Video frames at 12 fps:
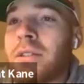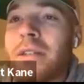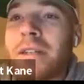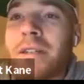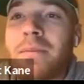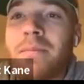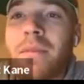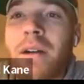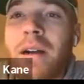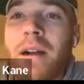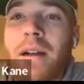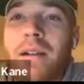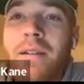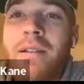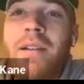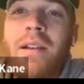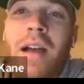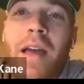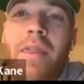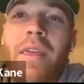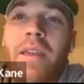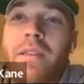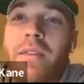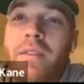I
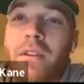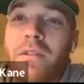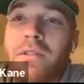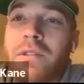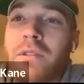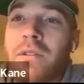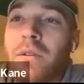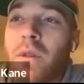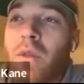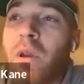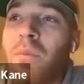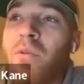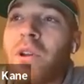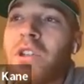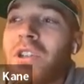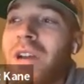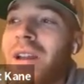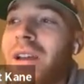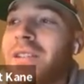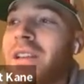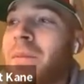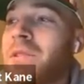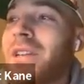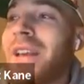think there's 3-point shot
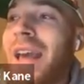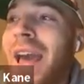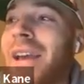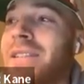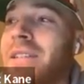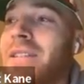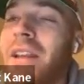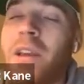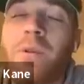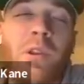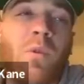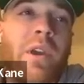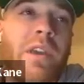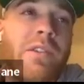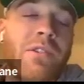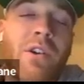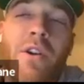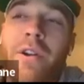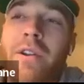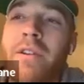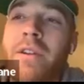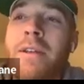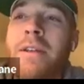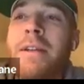attempts he has to take with the way he's guarded.
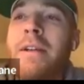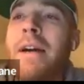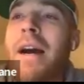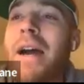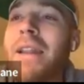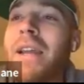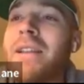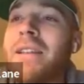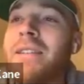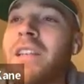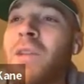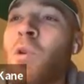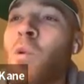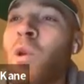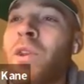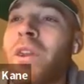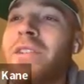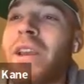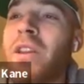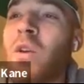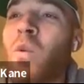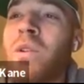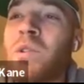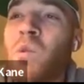I'd like to see him more willing to take the
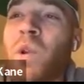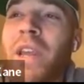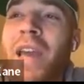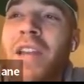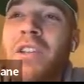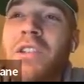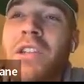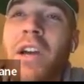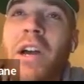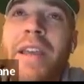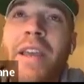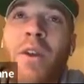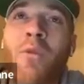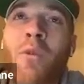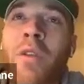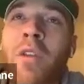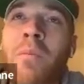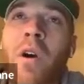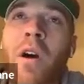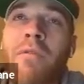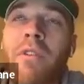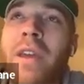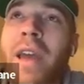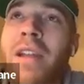ones when he catches it in rhythm off
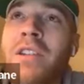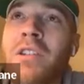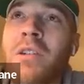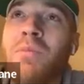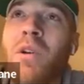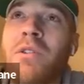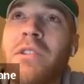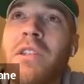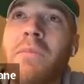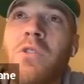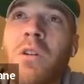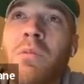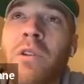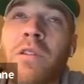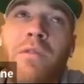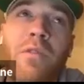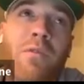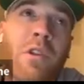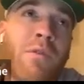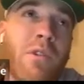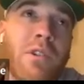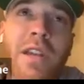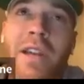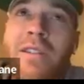the catch, as opposed to him dribbling for 3 or 4
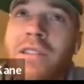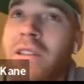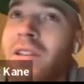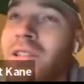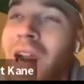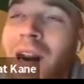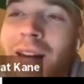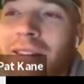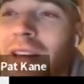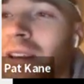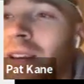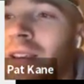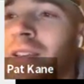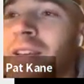seconds and deciding to take it.